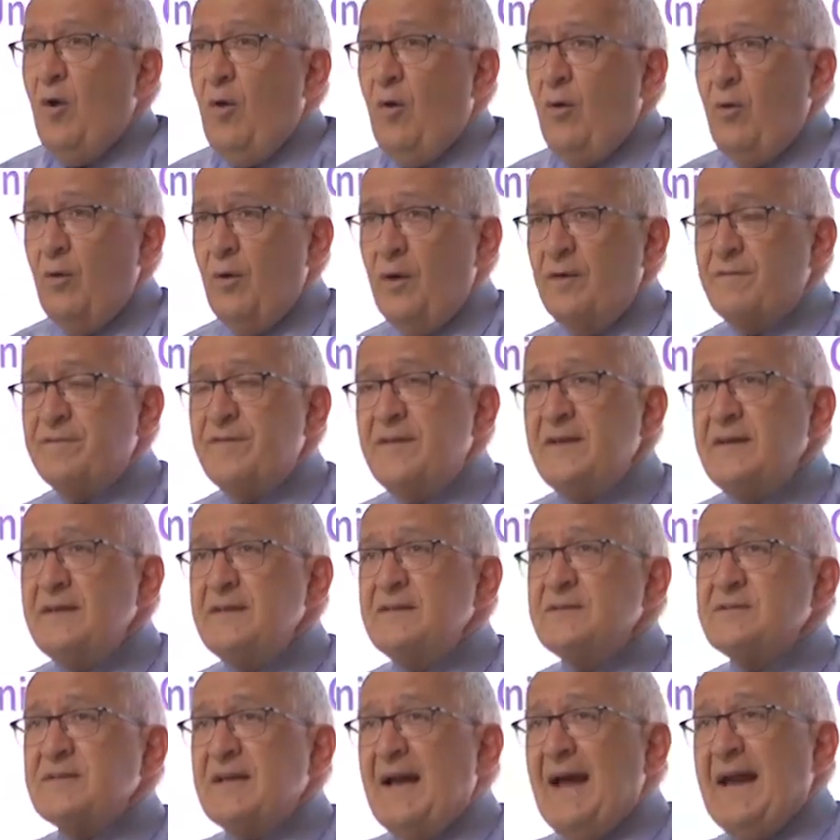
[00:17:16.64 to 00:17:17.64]
all of
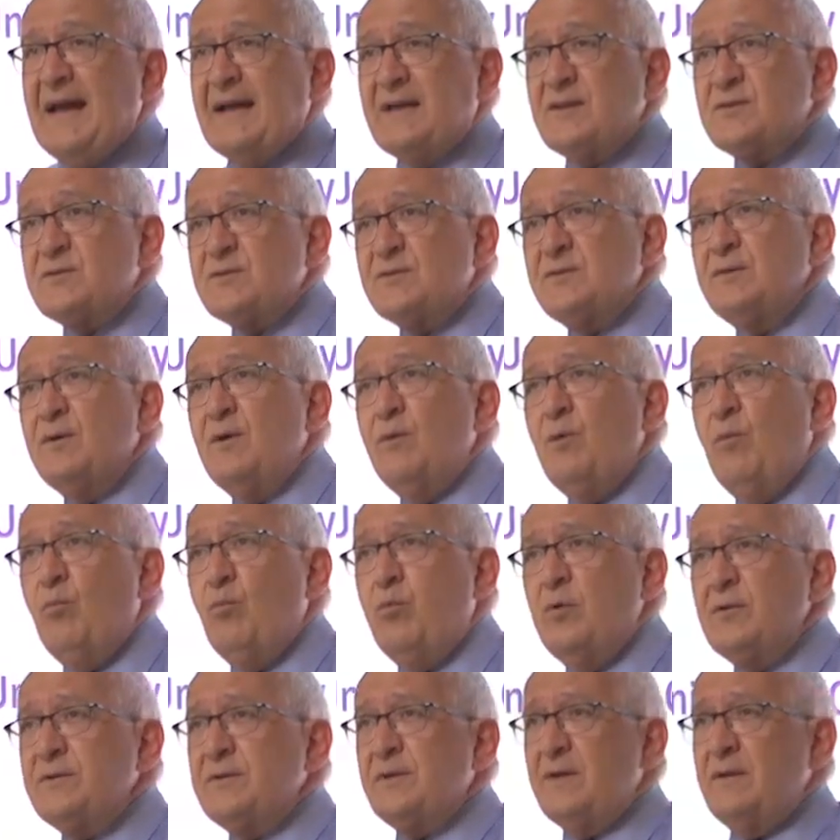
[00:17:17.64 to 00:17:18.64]
these acts
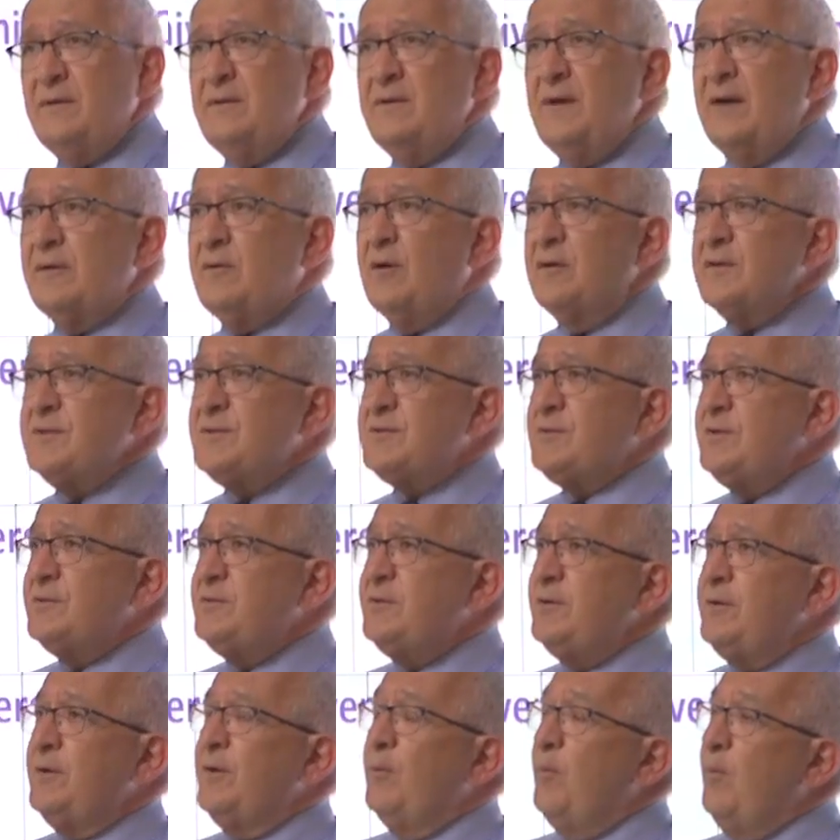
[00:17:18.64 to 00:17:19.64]
would
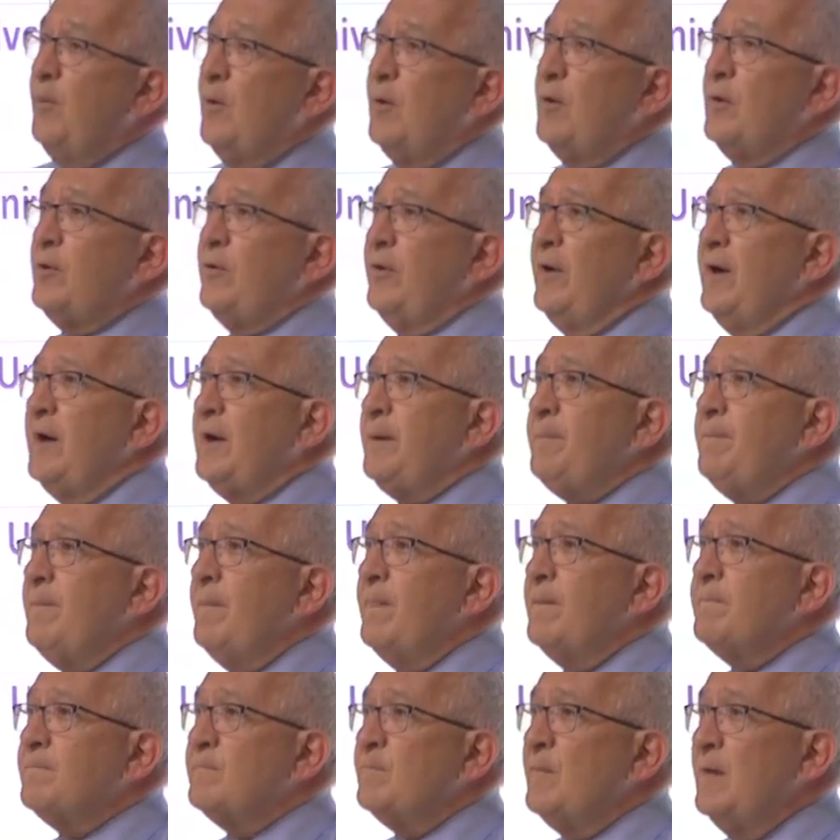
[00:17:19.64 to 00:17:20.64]
constitute a war
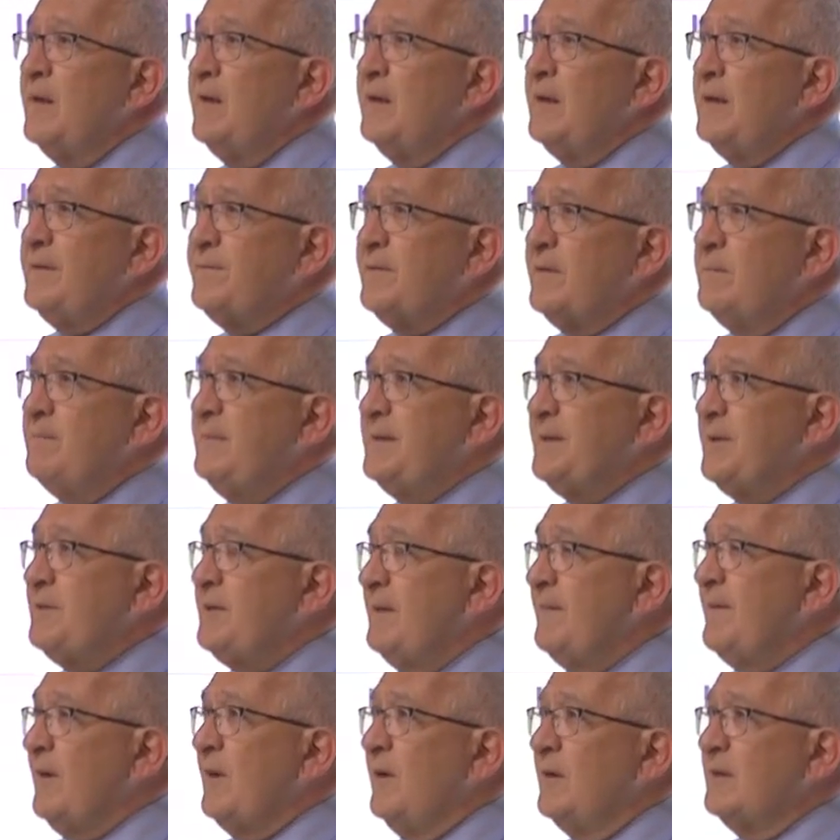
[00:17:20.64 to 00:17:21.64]
crime if committed
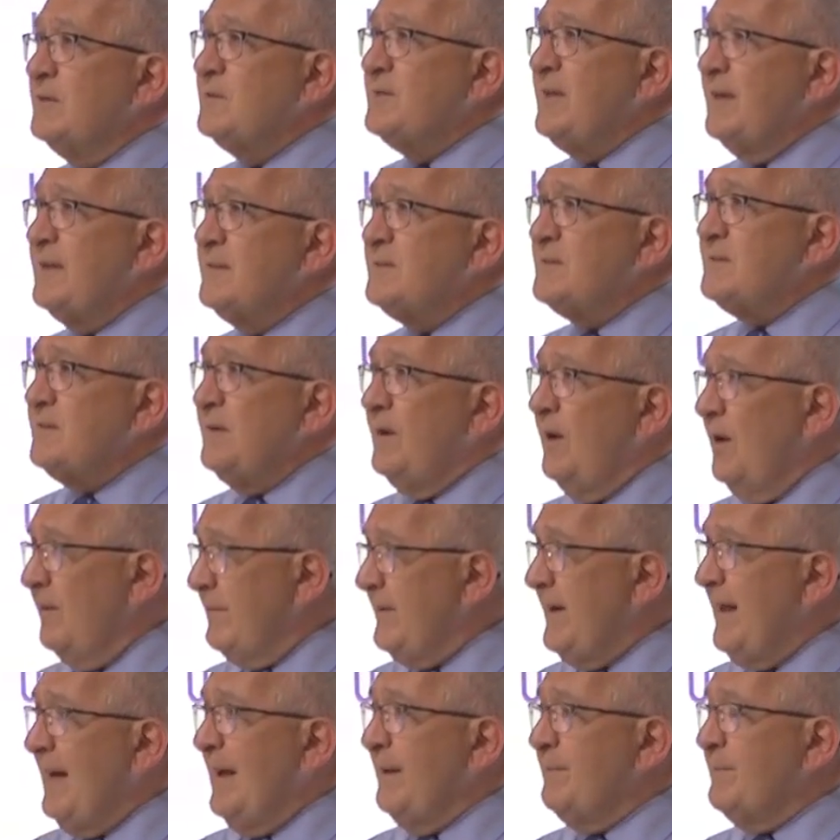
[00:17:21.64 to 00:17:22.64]
in the context
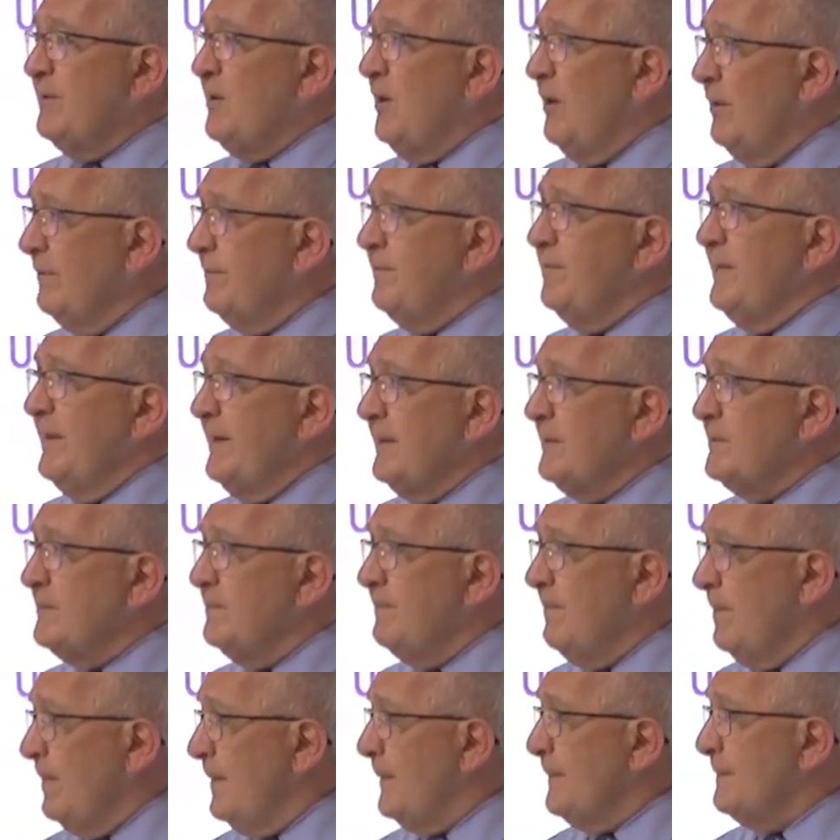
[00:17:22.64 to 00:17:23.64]
of an armed conflict.
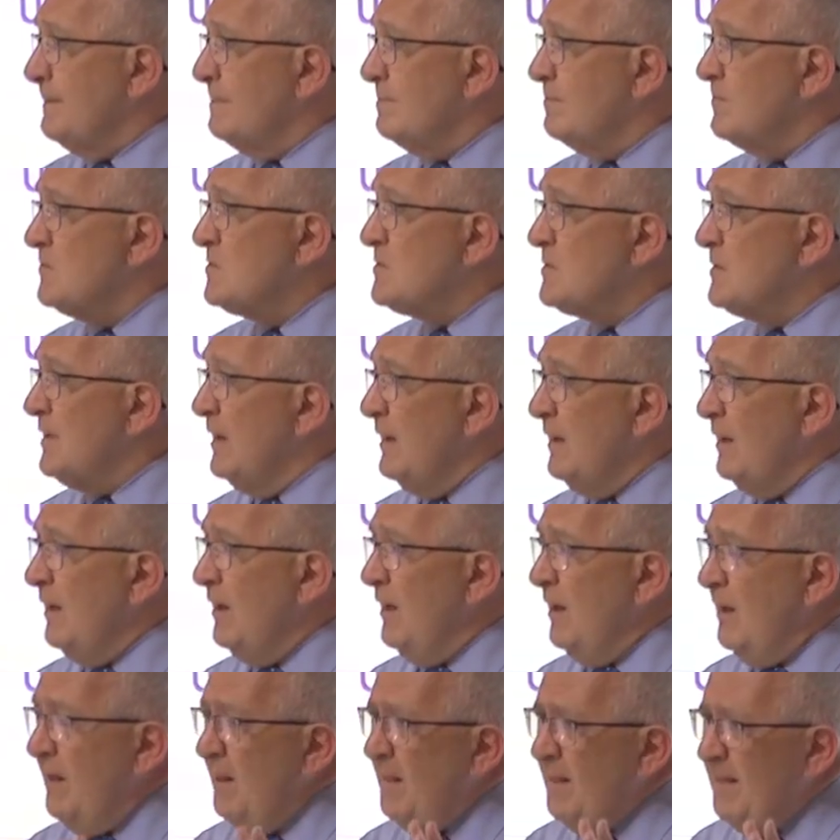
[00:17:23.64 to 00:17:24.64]

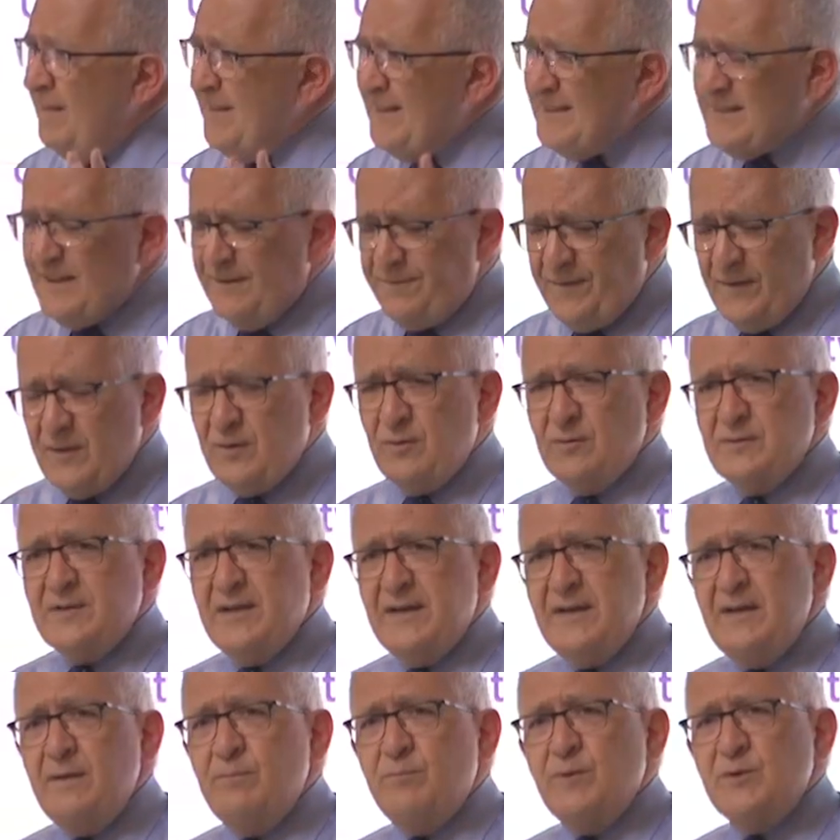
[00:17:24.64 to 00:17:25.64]
The
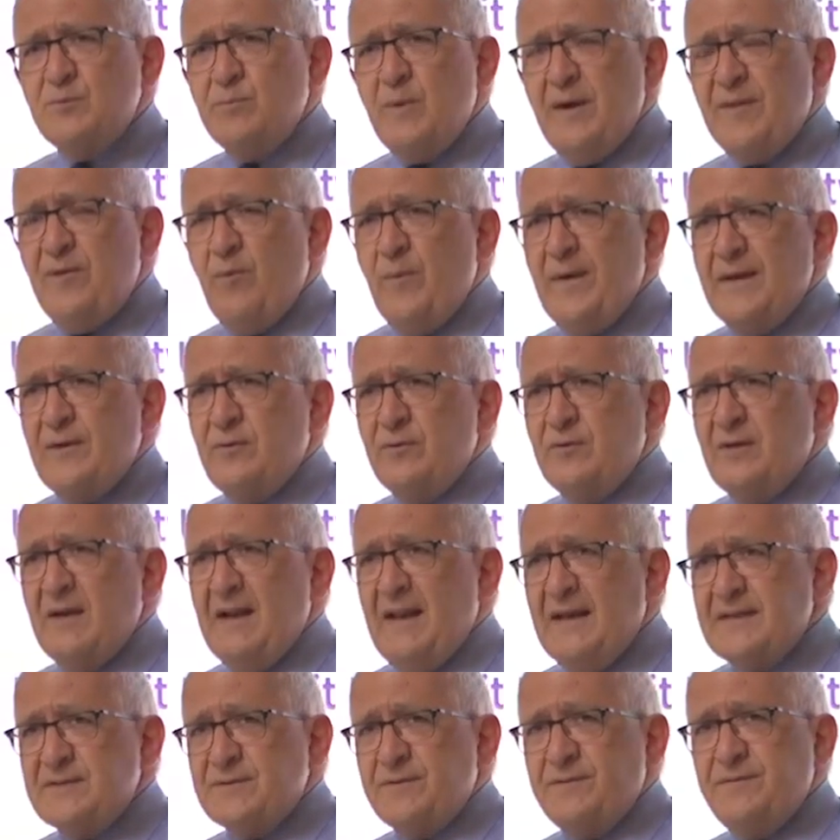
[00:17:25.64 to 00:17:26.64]
difficulty was whether we could
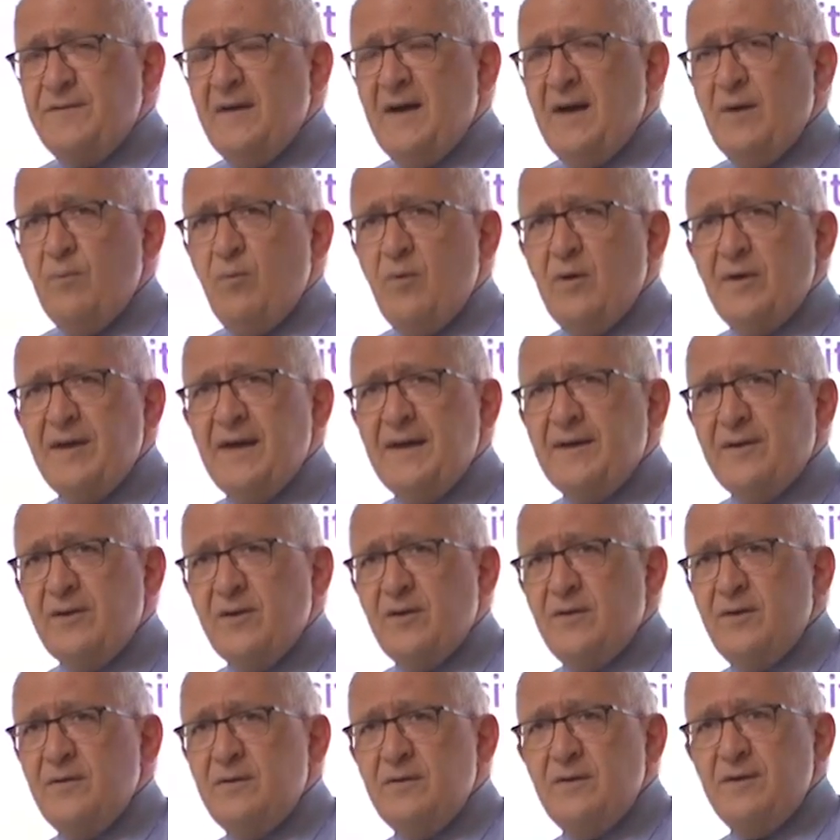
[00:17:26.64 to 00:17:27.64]
classify what had
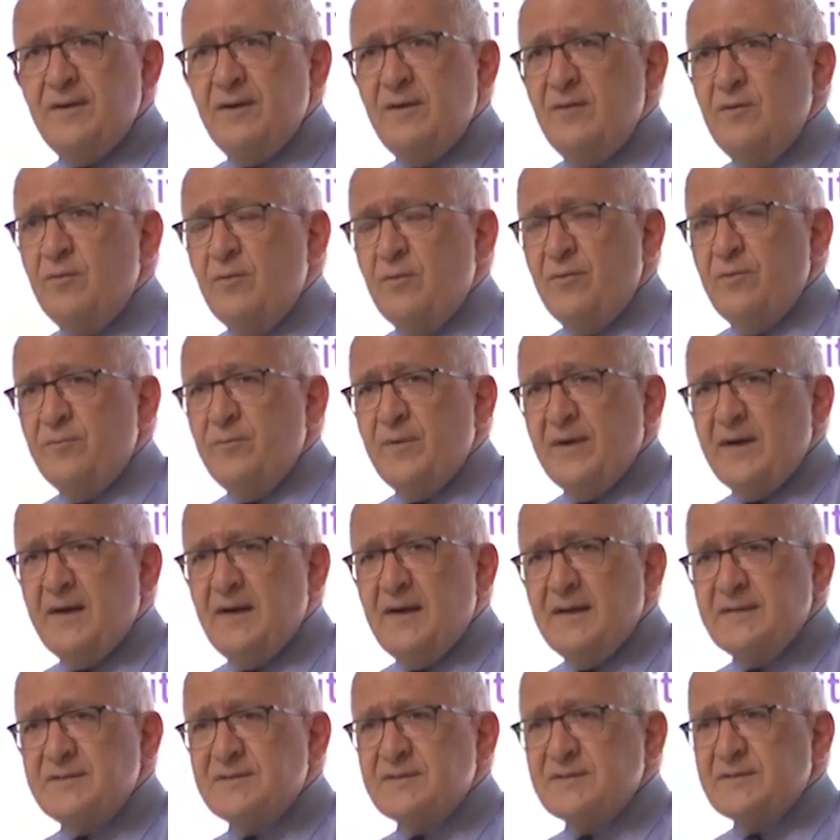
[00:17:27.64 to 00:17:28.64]
occurred in Northern
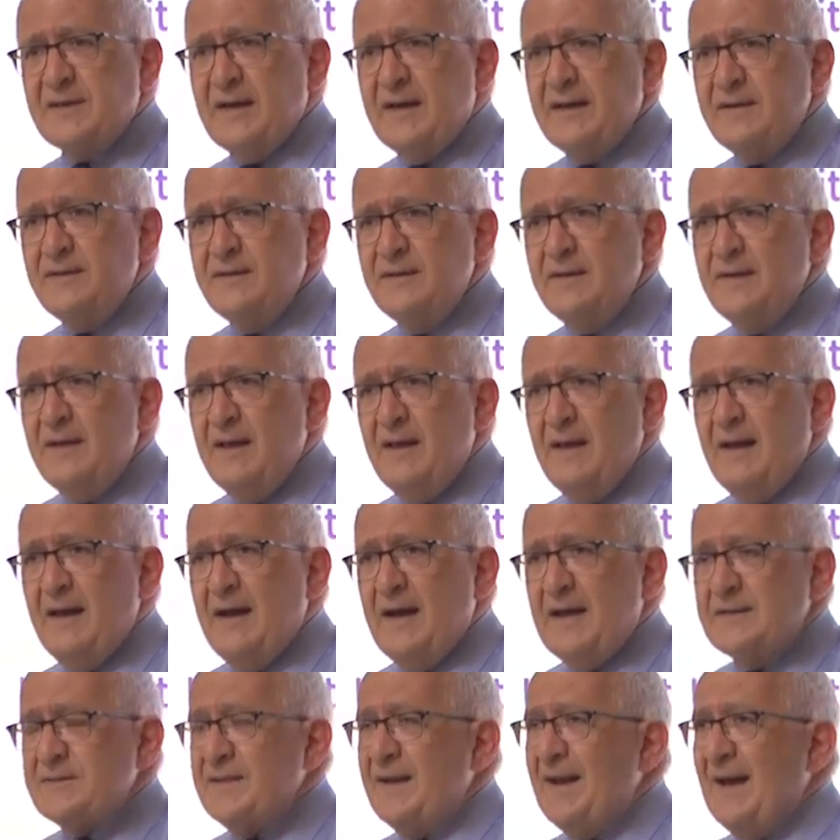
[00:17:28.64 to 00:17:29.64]
Rakhine State
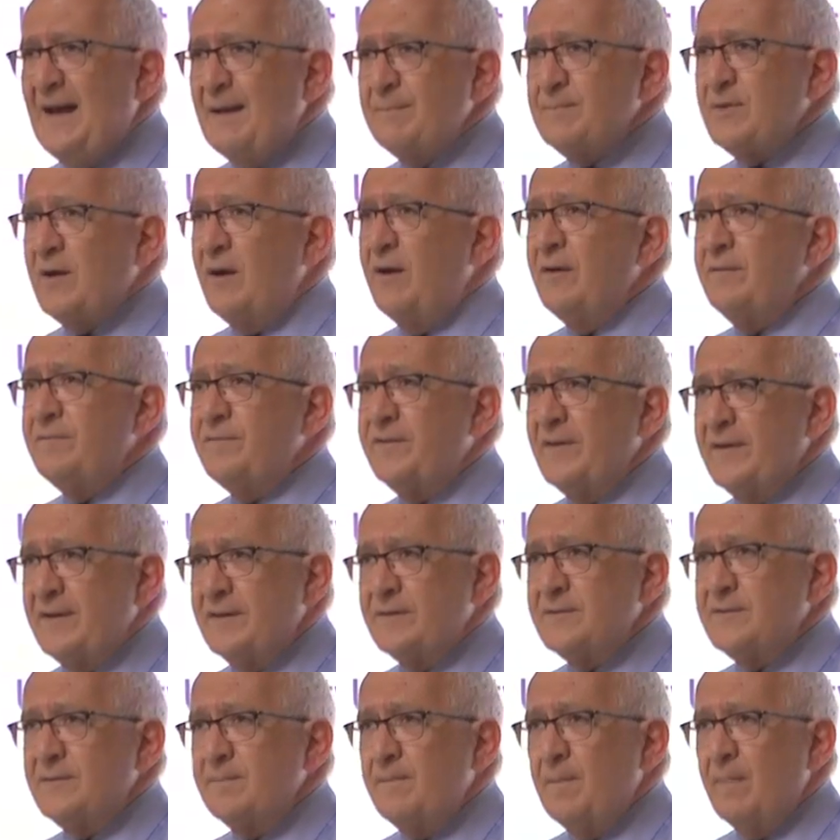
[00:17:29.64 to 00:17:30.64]
as an armed
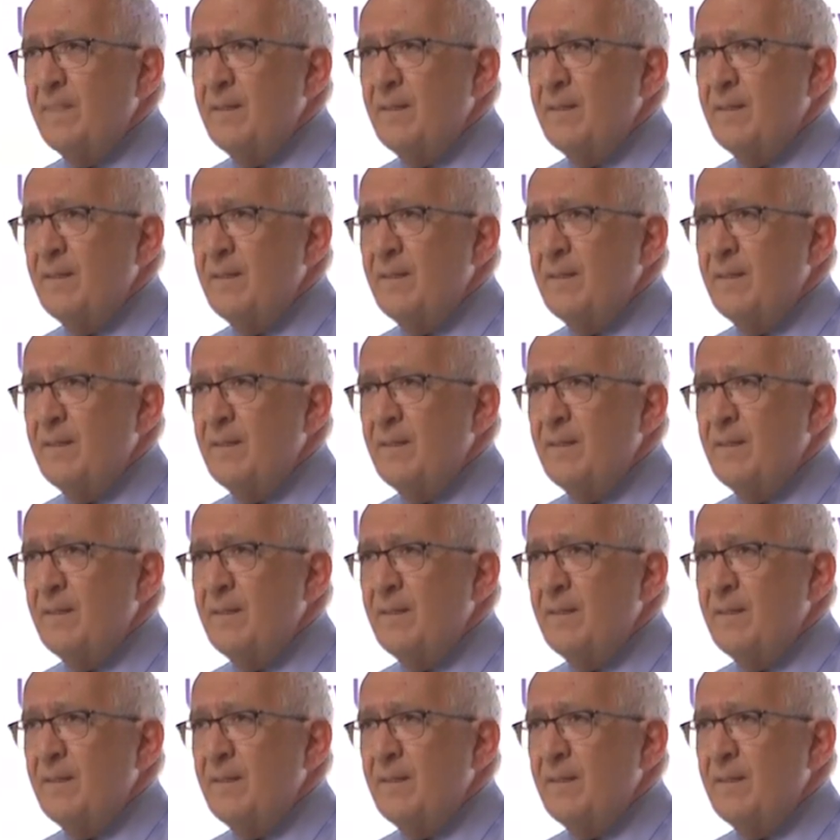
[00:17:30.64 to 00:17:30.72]
conflict.